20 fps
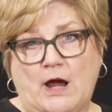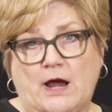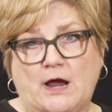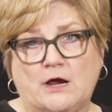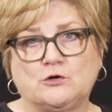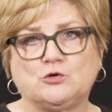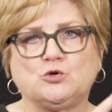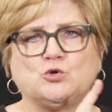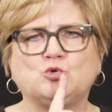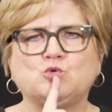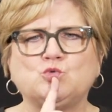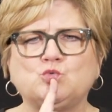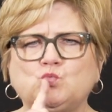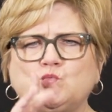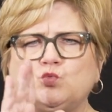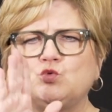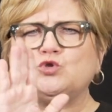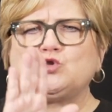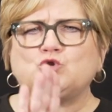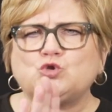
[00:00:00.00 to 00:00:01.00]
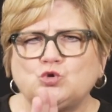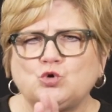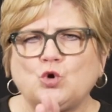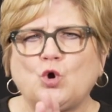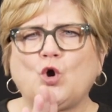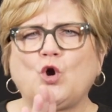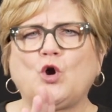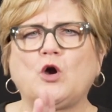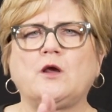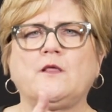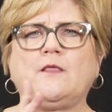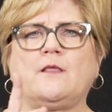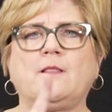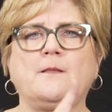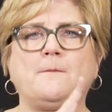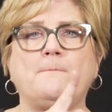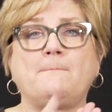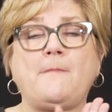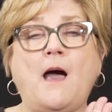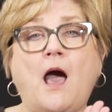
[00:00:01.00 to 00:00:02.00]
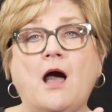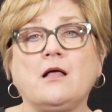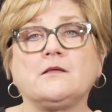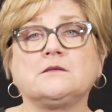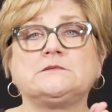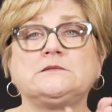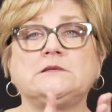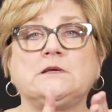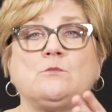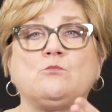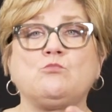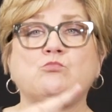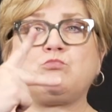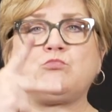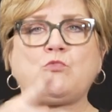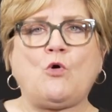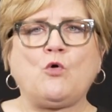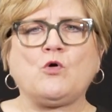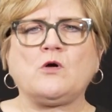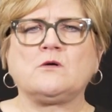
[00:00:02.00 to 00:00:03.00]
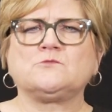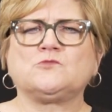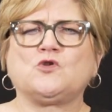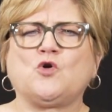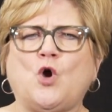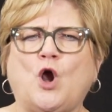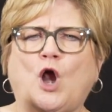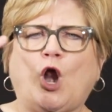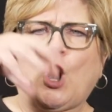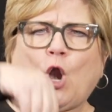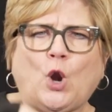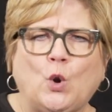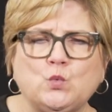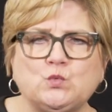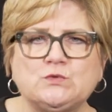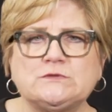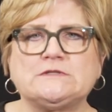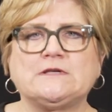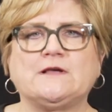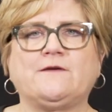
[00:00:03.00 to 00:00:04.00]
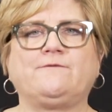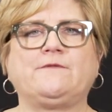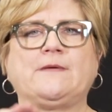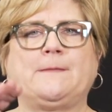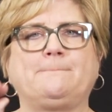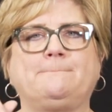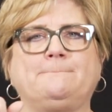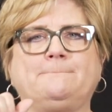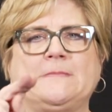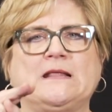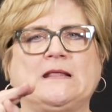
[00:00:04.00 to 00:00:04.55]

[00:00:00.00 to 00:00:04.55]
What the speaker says: inclusive to Minnesotans who are deaf, deafblind, and hard of hearing.